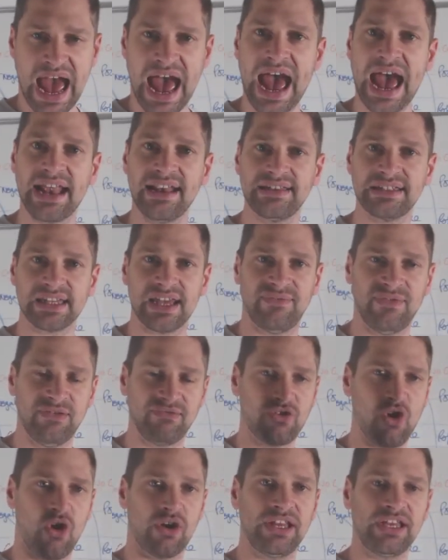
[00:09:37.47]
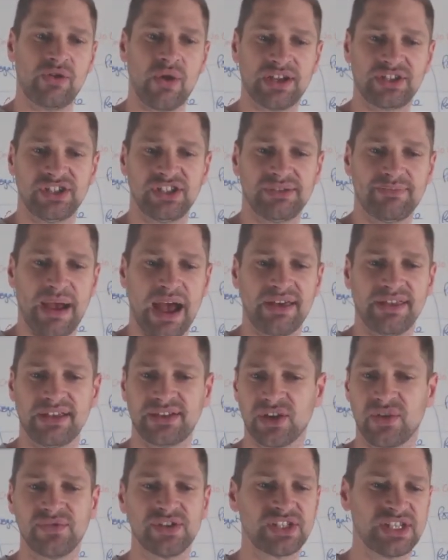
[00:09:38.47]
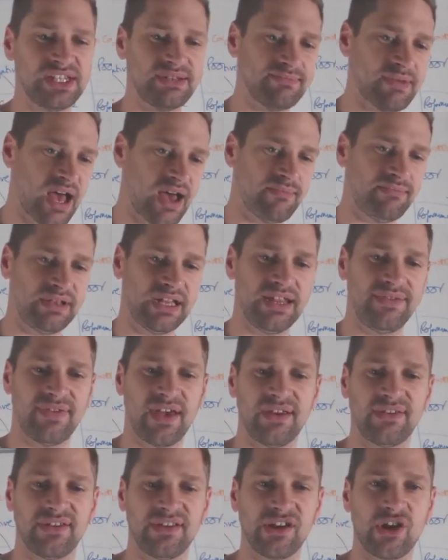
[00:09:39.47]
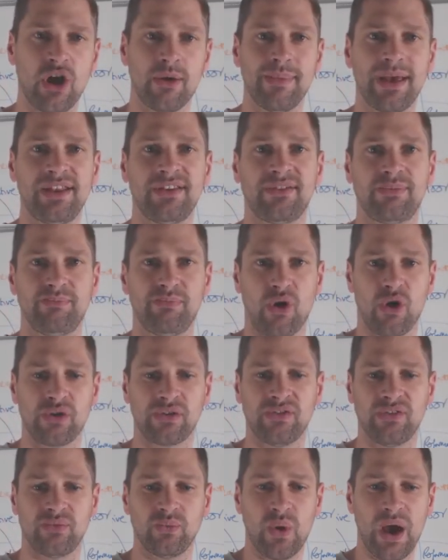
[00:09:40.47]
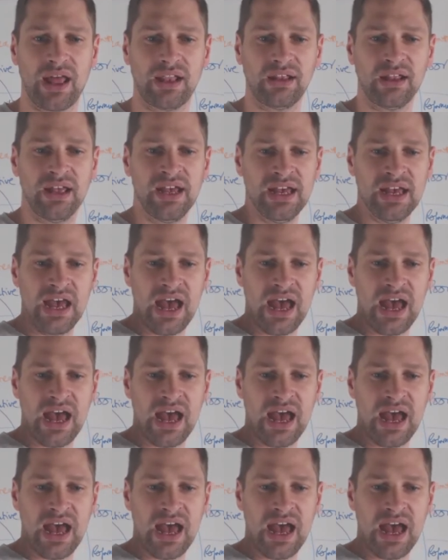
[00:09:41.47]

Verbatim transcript: And if you've got any questions about this, obviously um, leave those in the comments box as well.